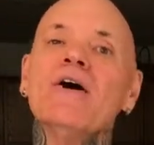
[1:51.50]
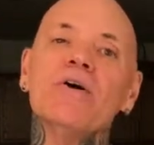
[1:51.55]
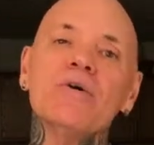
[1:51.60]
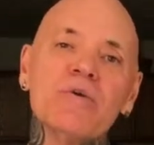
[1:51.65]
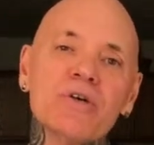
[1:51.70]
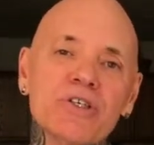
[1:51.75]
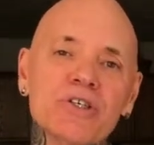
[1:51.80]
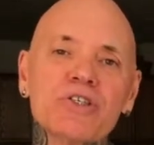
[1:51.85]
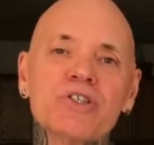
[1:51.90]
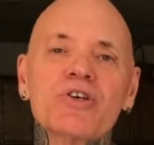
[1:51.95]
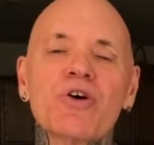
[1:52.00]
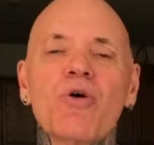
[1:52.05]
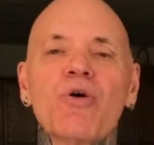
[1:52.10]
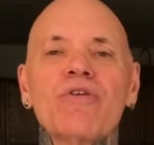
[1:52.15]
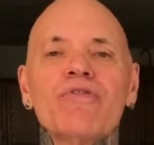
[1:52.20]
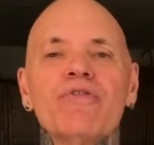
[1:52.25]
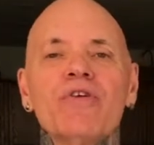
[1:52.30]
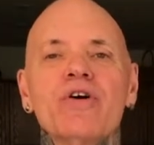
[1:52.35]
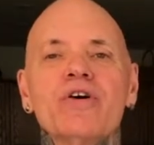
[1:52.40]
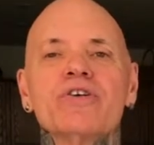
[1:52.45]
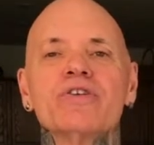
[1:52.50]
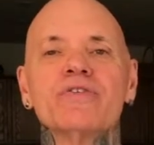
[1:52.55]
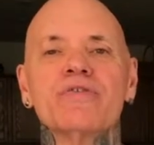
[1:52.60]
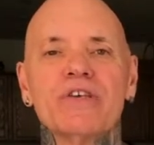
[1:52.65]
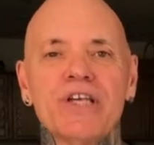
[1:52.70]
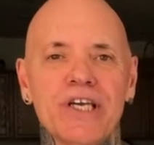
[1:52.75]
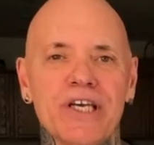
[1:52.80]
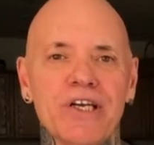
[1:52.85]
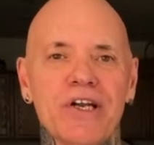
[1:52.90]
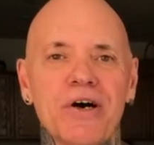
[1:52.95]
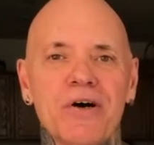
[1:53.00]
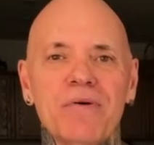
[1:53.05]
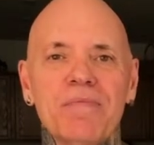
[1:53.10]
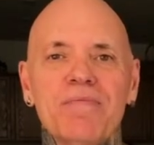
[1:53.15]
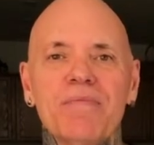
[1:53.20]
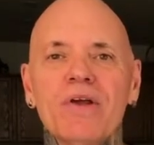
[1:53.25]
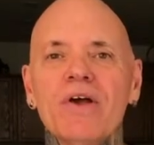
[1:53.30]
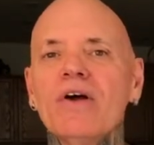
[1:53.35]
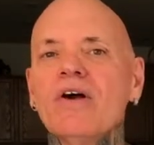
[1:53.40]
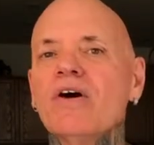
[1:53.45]
which is the core focus of keto.
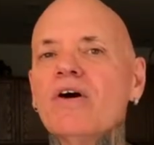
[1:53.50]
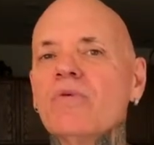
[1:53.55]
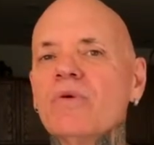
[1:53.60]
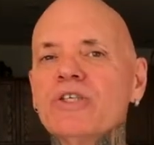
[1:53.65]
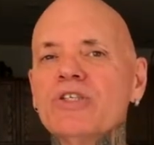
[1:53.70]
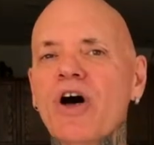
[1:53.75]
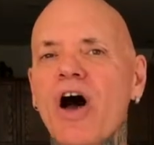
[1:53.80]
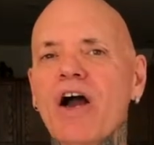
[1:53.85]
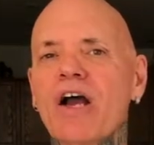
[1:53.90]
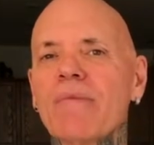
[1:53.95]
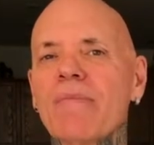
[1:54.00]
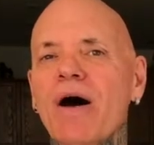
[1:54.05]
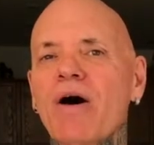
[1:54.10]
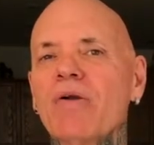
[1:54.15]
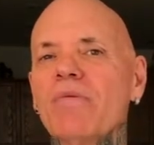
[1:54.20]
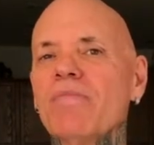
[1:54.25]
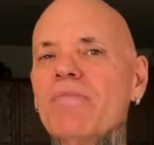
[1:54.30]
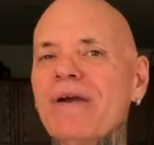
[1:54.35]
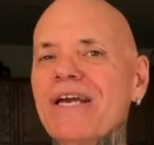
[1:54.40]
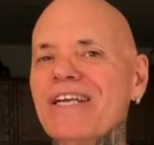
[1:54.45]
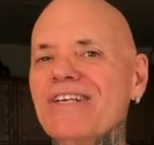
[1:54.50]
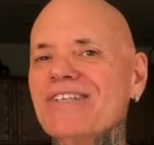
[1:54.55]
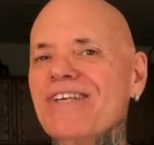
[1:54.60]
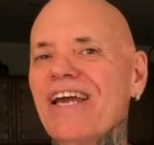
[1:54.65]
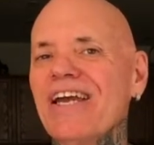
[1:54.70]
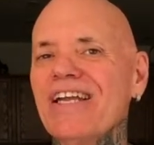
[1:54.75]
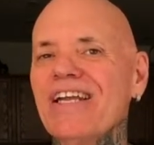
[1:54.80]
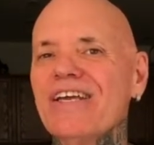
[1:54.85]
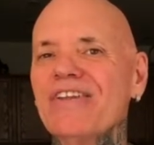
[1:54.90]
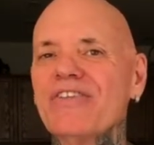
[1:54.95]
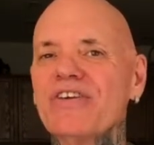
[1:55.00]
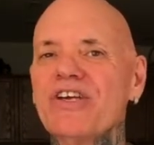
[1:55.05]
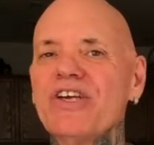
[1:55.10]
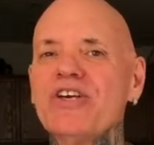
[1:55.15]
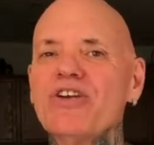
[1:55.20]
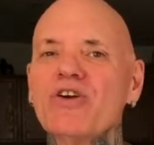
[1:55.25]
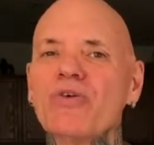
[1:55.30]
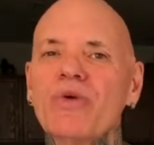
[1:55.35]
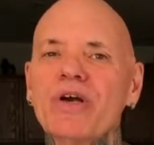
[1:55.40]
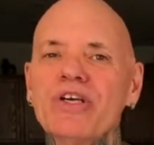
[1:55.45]
We talk about maintaining the
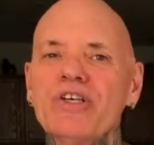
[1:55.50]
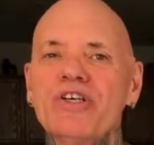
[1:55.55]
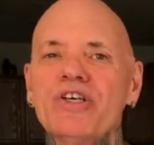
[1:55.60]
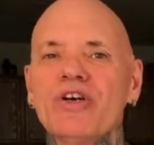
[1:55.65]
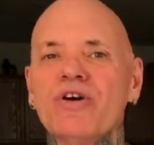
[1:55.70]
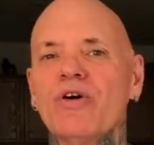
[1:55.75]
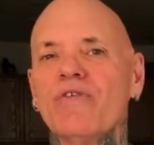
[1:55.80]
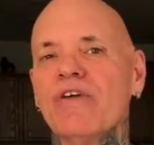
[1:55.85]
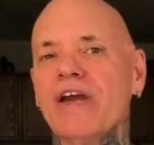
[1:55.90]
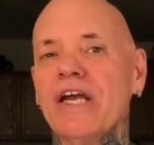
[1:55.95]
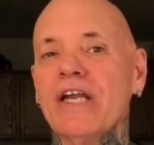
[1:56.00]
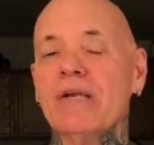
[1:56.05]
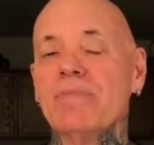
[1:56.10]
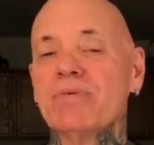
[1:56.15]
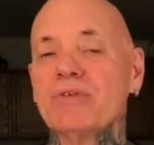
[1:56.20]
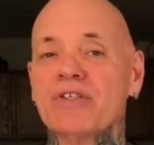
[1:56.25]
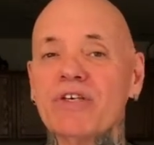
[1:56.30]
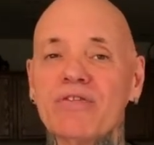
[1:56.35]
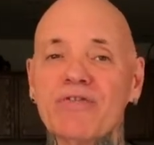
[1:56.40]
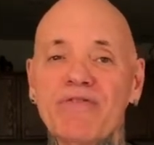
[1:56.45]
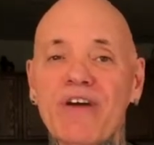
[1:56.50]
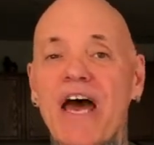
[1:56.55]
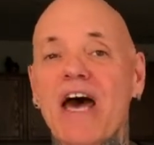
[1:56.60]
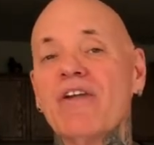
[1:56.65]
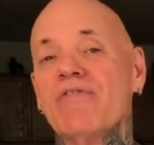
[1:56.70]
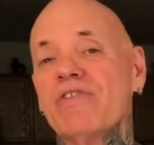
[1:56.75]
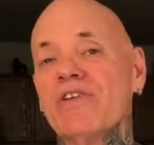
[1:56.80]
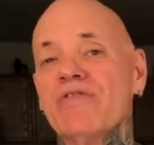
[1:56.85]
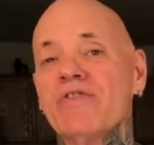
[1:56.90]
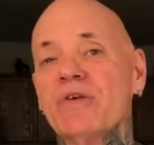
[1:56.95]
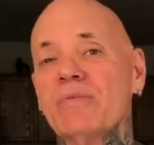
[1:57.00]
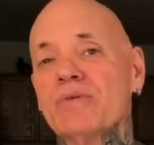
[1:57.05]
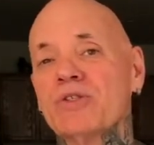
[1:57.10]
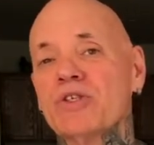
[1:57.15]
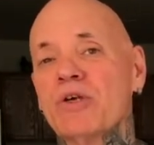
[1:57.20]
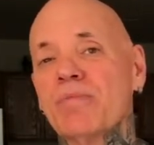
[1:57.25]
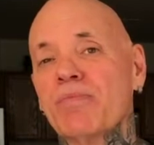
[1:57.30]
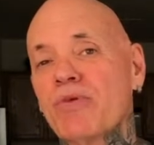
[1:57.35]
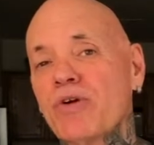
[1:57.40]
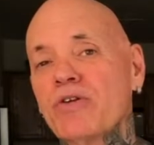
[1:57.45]
keto ratio of 80% fat,
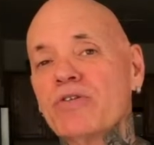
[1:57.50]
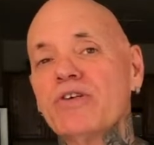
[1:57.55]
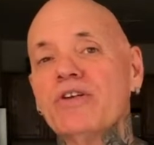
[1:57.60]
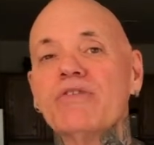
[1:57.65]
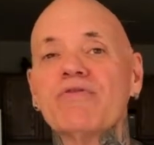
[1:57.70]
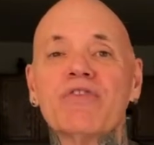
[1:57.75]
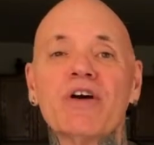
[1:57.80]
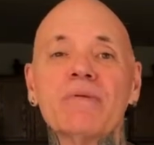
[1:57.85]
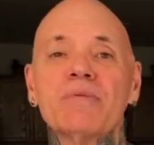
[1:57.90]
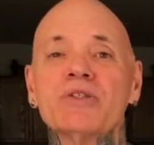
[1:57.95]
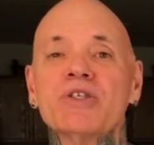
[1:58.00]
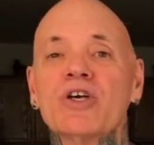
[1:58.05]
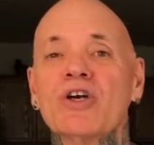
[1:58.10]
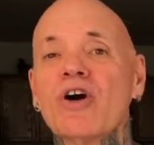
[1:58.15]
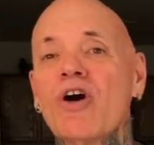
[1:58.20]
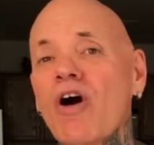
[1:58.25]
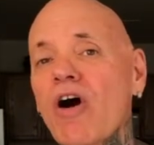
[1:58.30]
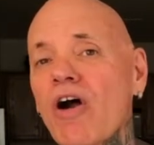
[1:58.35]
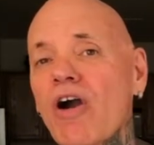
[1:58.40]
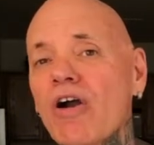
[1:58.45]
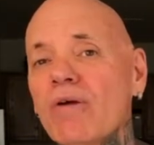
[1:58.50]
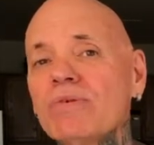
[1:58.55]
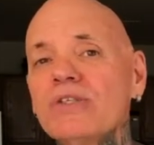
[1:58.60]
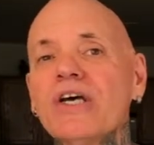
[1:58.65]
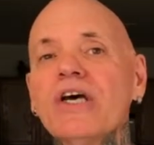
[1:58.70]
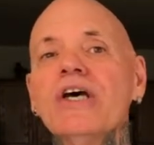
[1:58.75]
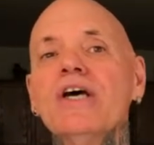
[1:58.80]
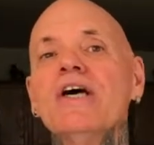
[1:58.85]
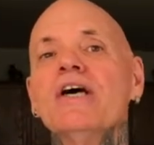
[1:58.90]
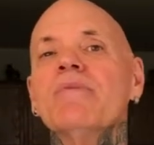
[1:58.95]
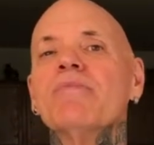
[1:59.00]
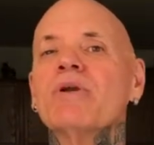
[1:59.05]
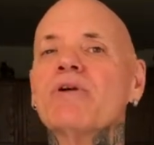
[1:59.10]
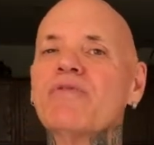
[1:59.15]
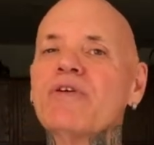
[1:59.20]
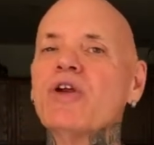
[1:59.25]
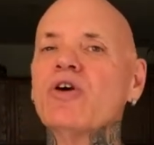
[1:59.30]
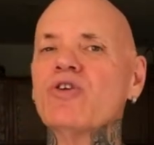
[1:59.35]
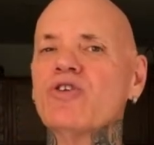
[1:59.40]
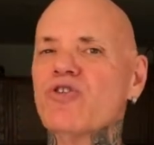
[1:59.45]
15% protein, and 5% carbs, but if
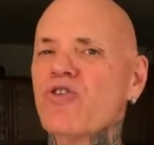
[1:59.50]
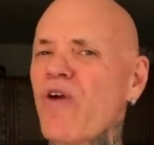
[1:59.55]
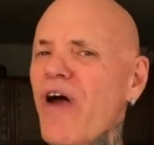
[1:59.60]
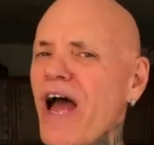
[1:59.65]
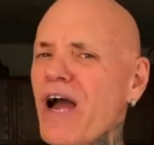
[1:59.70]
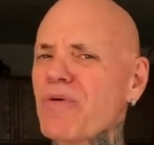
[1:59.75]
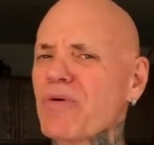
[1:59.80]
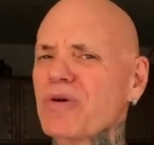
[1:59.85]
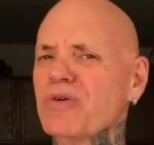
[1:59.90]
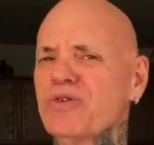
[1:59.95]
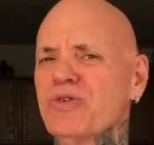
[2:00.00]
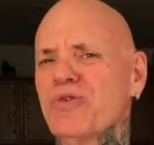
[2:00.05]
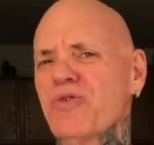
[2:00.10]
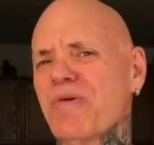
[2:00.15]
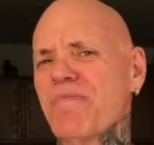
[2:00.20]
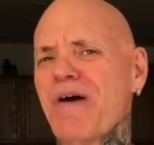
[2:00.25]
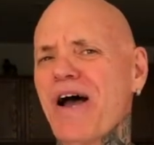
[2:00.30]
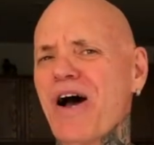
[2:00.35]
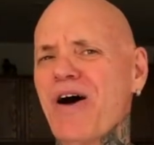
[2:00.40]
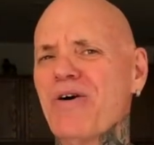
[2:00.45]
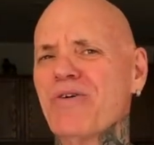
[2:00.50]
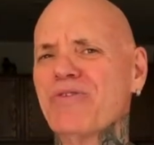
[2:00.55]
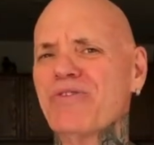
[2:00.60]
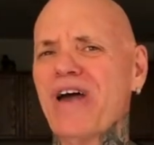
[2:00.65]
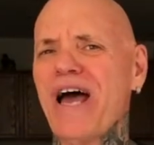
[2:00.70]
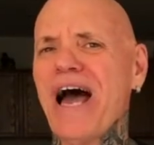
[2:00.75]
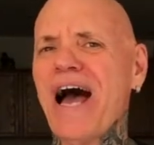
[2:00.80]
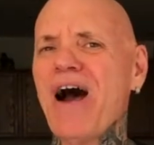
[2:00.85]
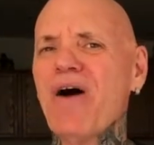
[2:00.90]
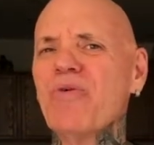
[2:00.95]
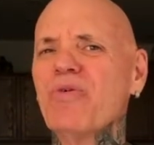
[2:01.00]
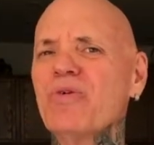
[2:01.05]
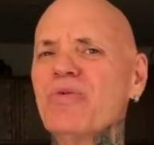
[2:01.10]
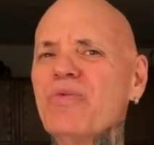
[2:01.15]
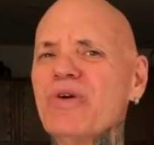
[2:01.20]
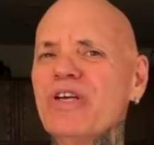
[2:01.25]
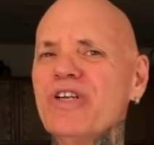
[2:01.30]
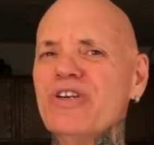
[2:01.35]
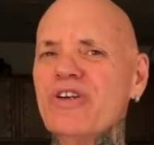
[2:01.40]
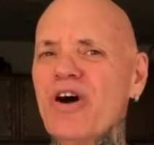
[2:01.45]
we don't track what goes into our mouths, how would
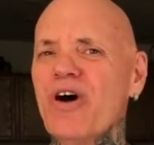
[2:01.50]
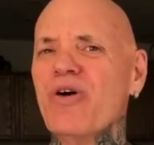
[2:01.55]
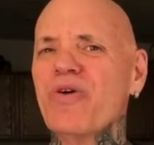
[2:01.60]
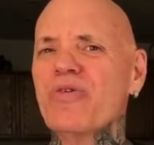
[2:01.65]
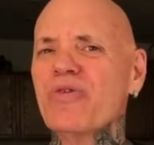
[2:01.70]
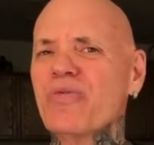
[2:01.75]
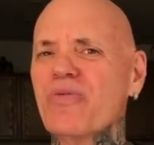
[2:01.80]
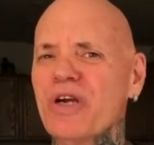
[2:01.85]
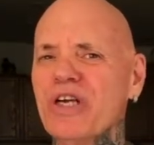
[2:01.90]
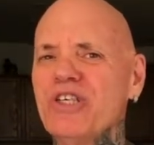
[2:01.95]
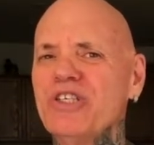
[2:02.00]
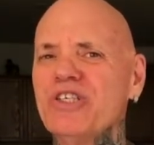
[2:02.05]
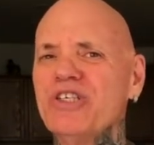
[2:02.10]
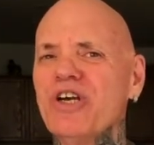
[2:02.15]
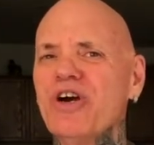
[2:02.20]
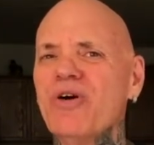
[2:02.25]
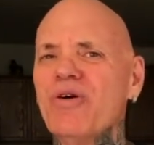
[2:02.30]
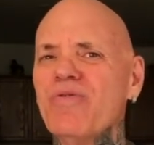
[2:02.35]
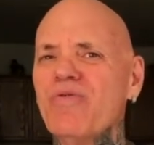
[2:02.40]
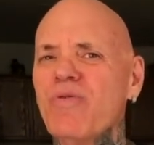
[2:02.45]
we know the ratio of